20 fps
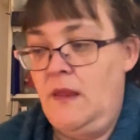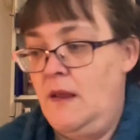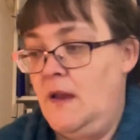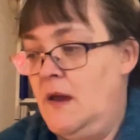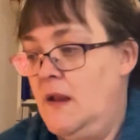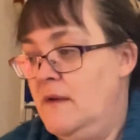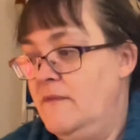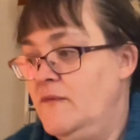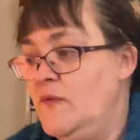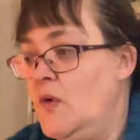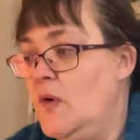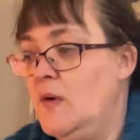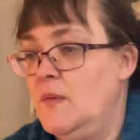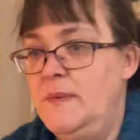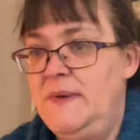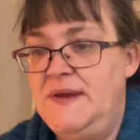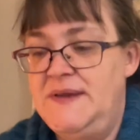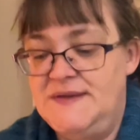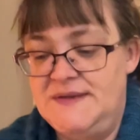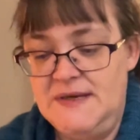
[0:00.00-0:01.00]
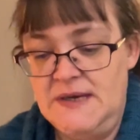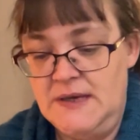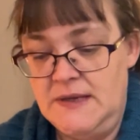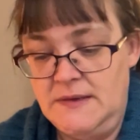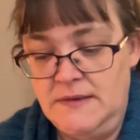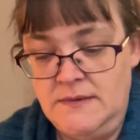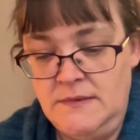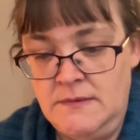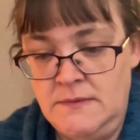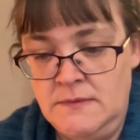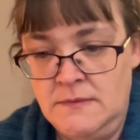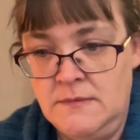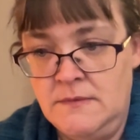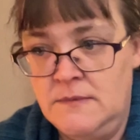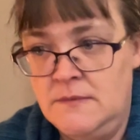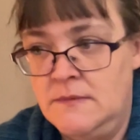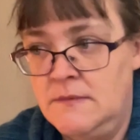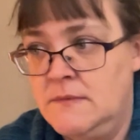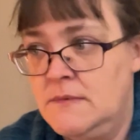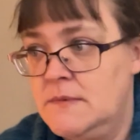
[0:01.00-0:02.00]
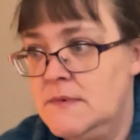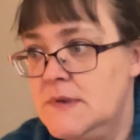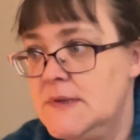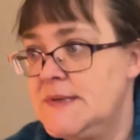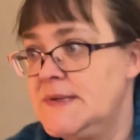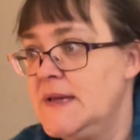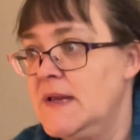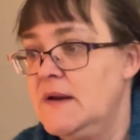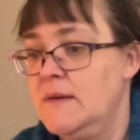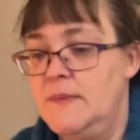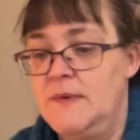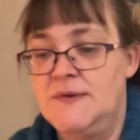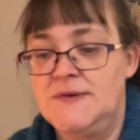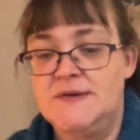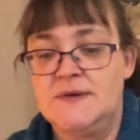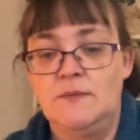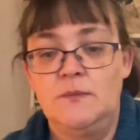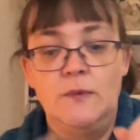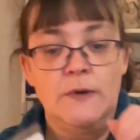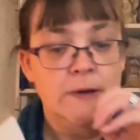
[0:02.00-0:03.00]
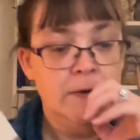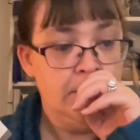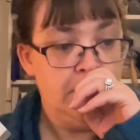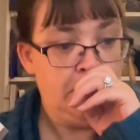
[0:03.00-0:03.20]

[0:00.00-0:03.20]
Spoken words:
And I've got a wee tin sitting about somewhere.